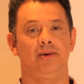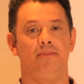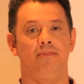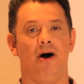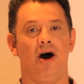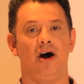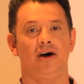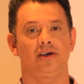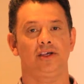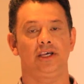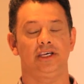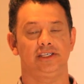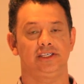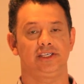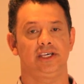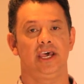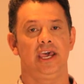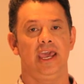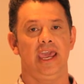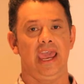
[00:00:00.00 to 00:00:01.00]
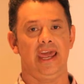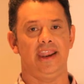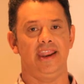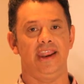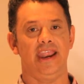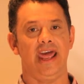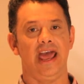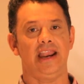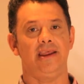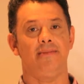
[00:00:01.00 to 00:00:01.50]
box, and
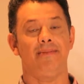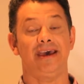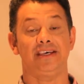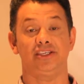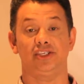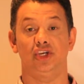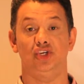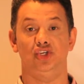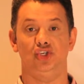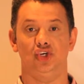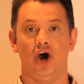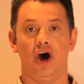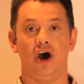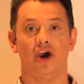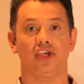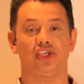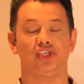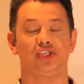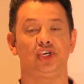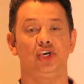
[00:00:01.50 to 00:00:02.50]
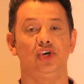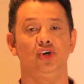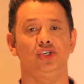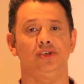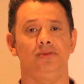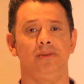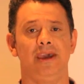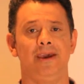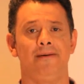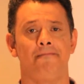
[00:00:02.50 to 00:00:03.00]
an alabaster jar, excuse
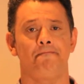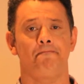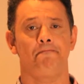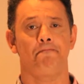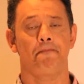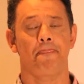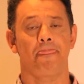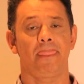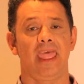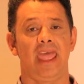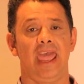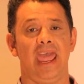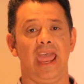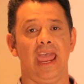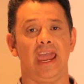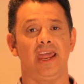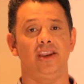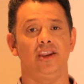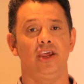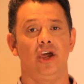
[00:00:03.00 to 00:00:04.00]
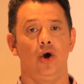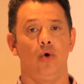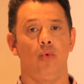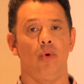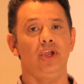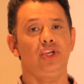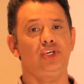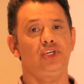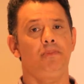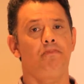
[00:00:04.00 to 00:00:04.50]
me. And
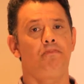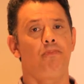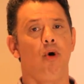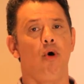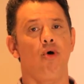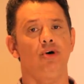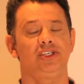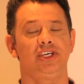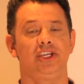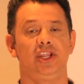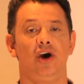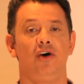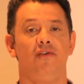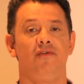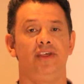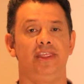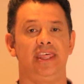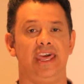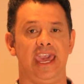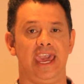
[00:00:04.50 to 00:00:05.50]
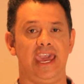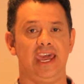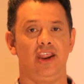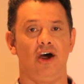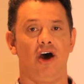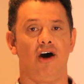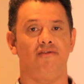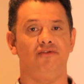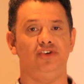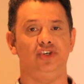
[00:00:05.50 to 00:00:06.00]
when she pours it over the head
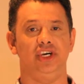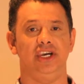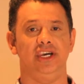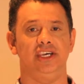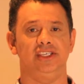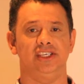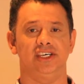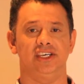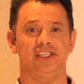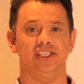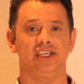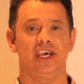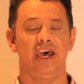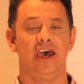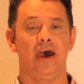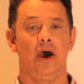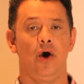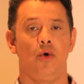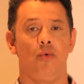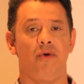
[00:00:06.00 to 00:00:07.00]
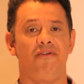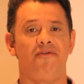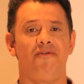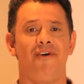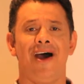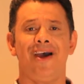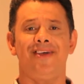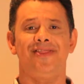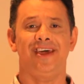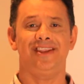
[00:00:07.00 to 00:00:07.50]
of Jesus, we
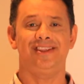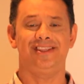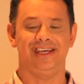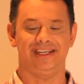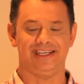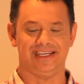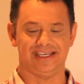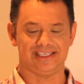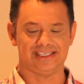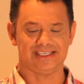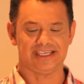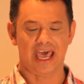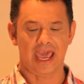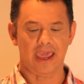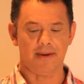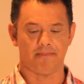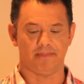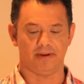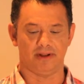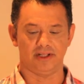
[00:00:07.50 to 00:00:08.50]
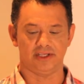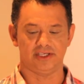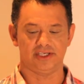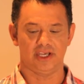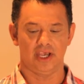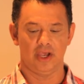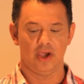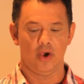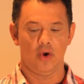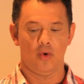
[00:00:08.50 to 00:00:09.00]
find that the disciples
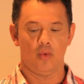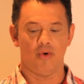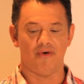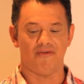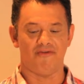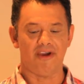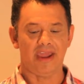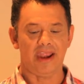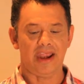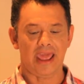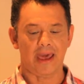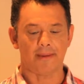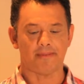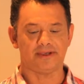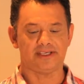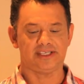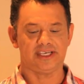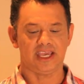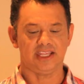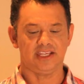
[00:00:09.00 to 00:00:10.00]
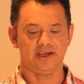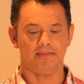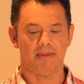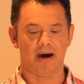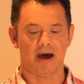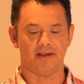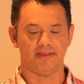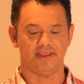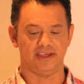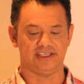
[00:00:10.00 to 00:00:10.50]
were very upset
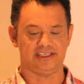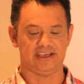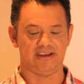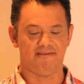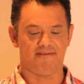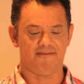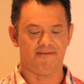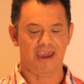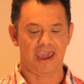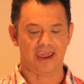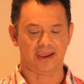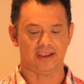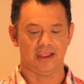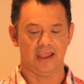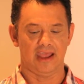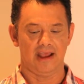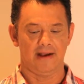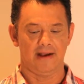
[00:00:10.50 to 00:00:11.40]
about this. In fact,